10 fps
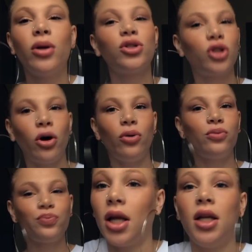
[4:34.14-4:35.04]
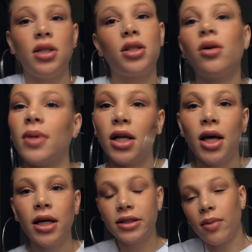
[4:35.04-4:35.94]
So, ladies, gentlemen,
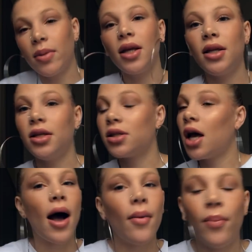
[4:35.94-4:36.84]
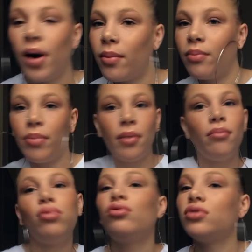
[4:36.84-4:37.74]
stop letting these
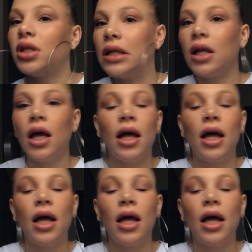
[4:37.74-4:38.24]
bumbles and